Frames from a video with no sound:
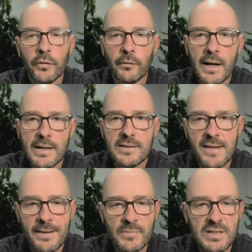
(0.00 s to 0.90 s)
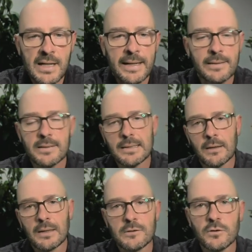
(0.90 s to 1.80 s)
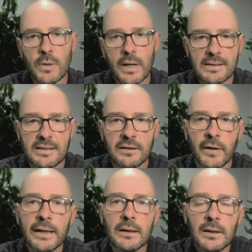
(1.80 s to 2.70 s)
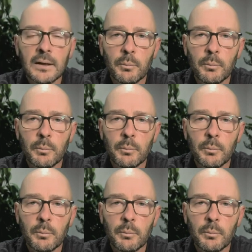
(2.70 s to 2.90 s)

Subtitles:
There are some snakes that do excavate,